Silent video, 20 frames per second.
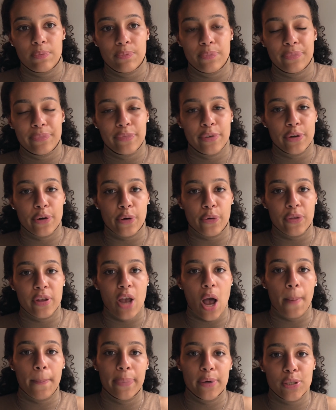the
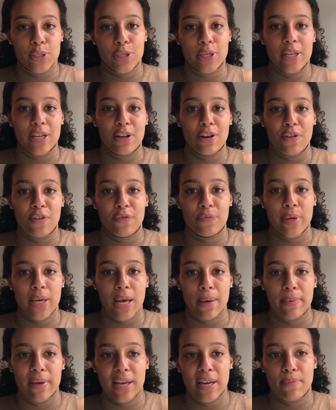opportunity of
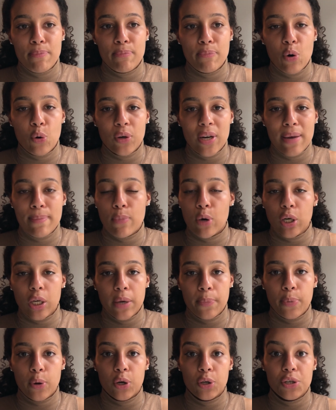becoming a MONAT
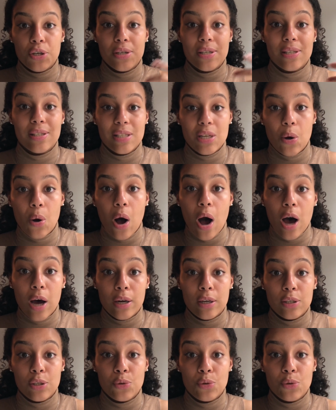market partner is still on,